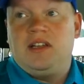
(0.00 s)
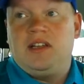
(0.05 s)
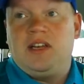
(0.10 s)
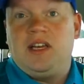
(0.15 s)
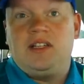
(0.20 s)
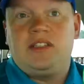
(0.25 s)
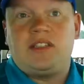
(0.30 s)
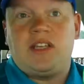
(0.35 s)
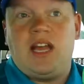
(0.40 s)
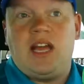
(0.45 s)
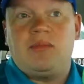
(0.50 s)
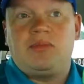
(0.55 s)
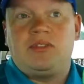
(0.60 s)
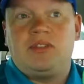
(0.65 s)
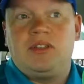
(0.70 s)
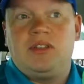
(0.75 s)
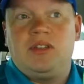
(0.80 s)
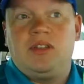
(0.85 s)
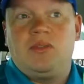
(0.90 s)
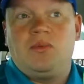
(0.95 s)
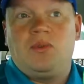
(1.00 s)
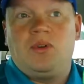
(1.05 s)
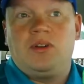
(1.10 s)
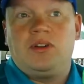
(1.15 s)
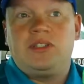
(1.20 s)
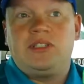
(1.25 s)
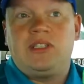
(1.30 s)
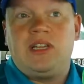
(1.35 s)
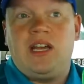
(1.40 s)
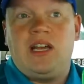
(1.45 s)
It's absolutely the
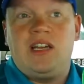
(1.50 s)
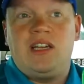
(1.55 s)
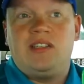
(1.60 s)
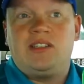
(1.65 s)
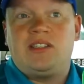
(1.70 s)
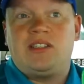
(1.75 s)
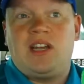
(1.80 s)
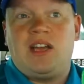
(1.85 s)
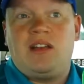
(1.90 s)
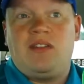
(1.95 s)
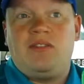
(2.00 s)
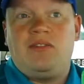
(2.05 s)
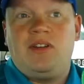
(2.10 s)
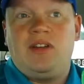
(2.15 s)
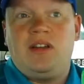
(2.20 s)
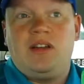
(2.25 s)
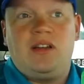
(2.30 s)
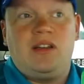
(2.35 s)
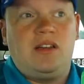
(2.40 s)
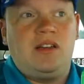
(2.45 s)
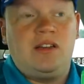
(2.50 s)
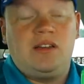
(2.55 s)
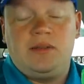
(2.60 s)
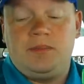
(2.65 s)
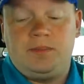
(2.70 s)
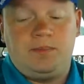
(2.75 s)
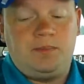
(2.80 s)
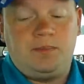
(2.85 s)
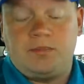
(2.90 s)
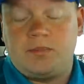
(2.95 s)
worst taste I've...
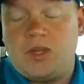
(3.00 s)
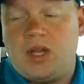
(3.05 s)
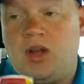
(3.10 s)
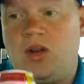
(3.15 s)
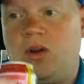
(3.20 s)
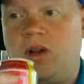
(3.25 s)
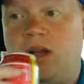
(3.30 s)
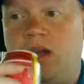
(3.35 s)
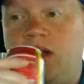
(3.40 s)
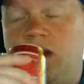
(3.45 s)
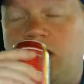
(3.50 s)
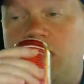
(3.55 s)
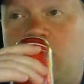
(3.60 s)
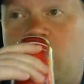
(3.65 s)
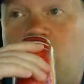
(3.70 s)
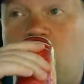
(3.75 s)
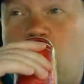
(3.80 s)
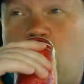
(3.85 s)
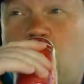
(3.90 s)
Oh, God.